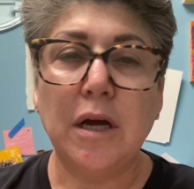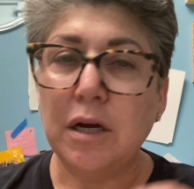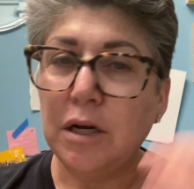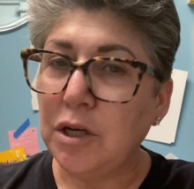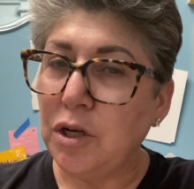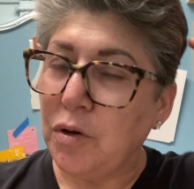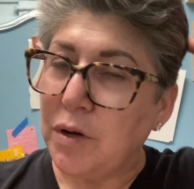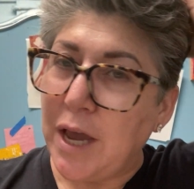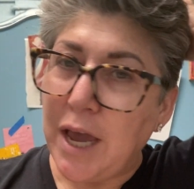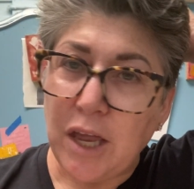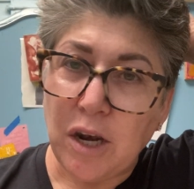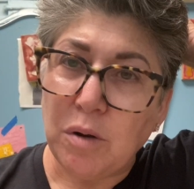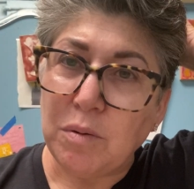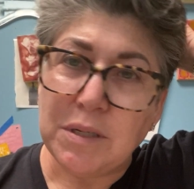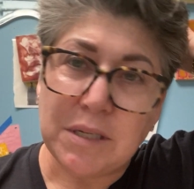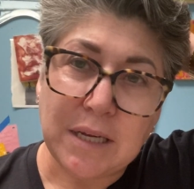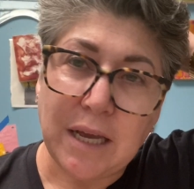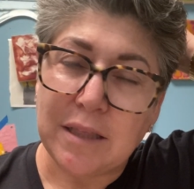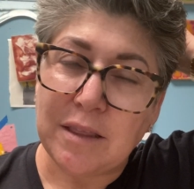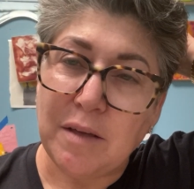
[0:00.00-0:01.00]
you can't
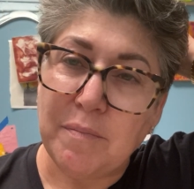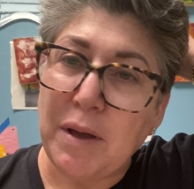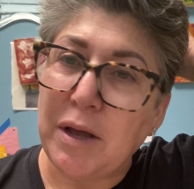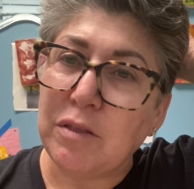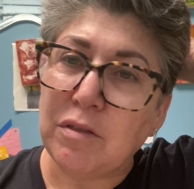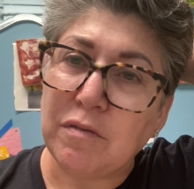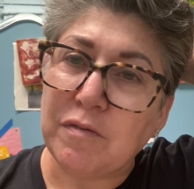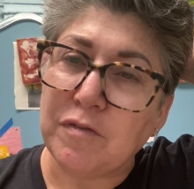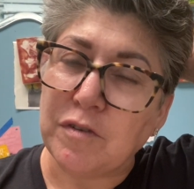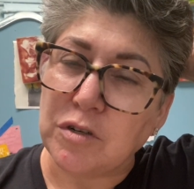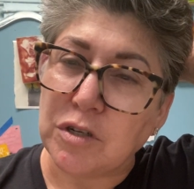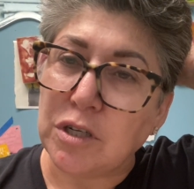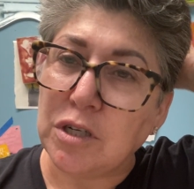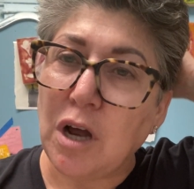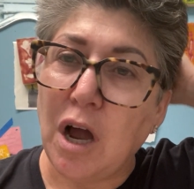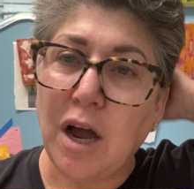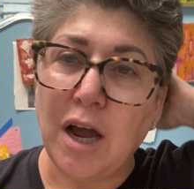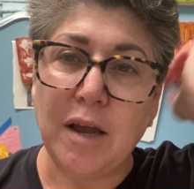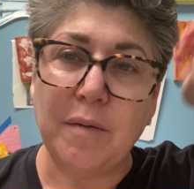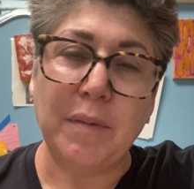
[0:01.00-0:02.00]
always get them out the first
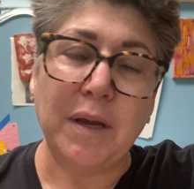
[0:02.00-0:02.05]
time.